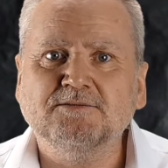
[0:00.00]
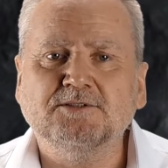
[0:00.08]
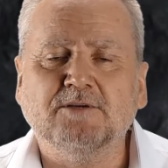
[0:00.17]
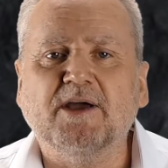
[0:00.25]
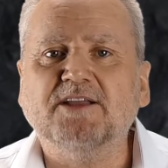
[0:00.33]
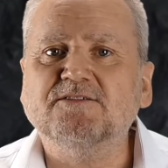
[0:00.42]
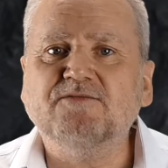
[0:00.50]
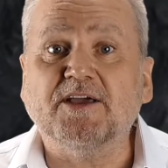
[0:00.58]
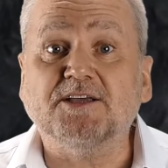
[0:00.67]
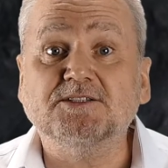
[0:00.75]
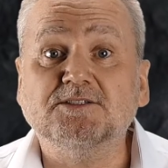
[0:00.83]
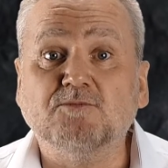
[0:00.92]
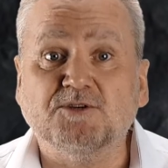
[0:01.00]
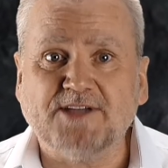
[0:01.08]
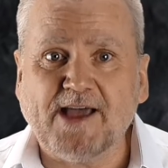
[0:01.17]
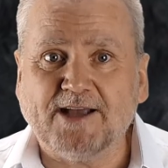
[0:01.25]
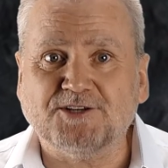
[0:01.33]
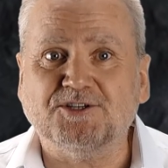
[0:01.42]
The man's face was
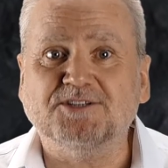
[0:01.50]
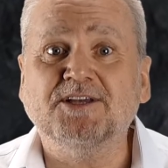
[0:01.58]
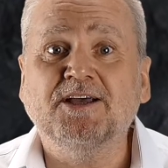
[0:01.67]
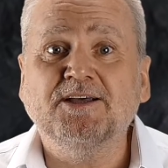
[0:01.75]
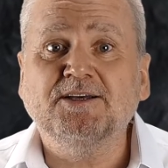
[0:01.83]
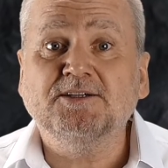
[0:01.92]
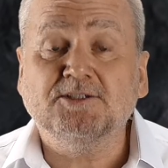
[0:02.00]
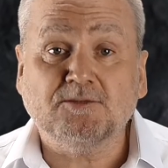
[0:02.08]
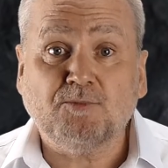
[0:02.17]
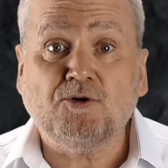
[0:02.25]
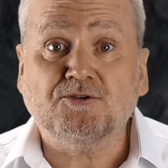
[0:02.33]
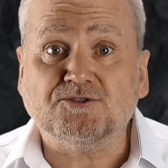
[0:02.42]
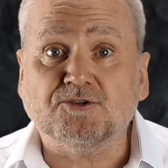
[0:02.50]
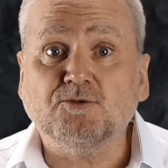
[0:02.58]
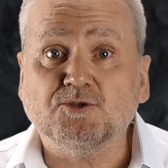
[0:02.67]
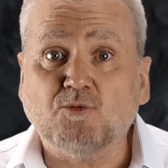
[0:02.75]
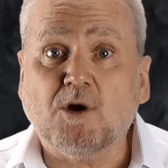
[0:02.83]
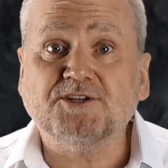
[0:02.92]
anxious, and the purser
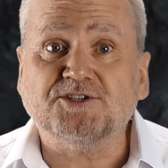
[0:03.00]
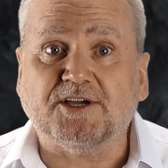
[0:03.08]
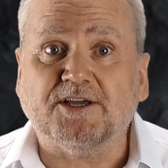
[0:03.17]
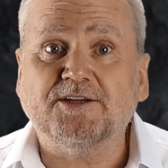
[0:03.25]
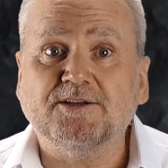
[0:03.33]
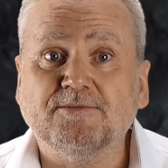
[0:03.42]
was watching it.